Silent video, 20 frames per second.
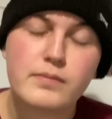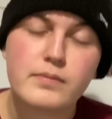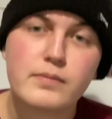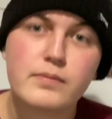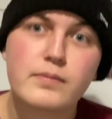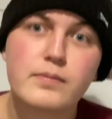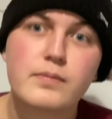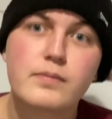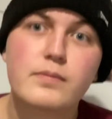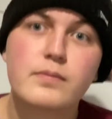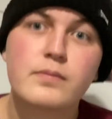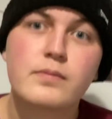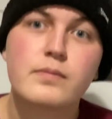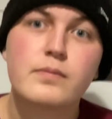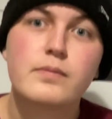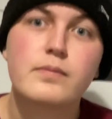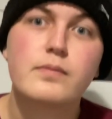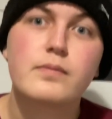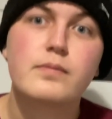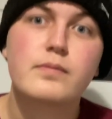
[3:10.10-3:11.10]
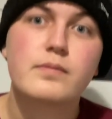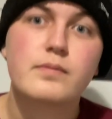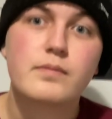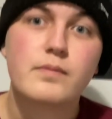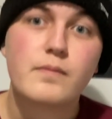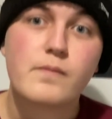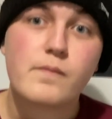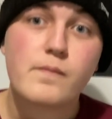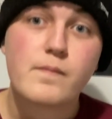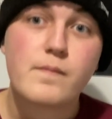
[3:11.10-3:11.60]

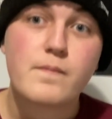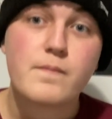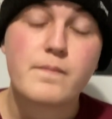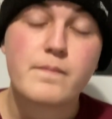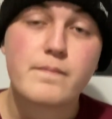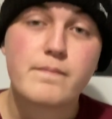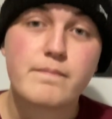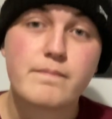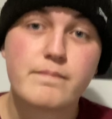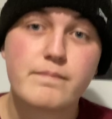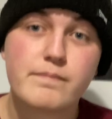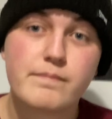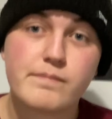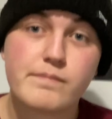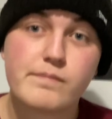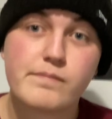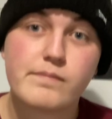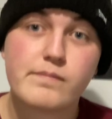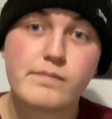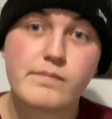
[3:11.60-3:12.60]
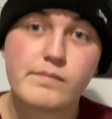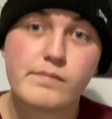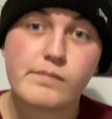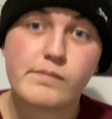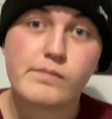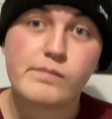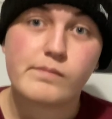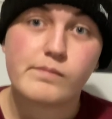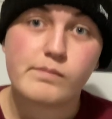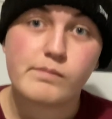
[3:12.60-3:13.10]

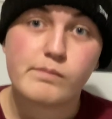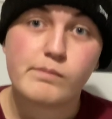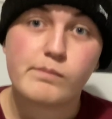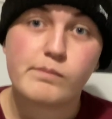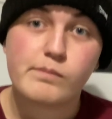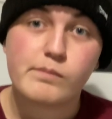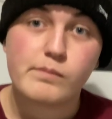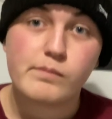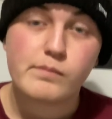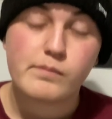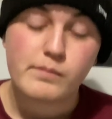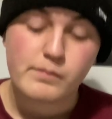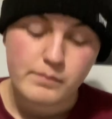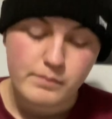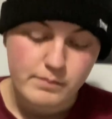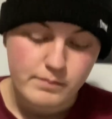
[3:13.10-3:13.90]
No one is speaking in this clip.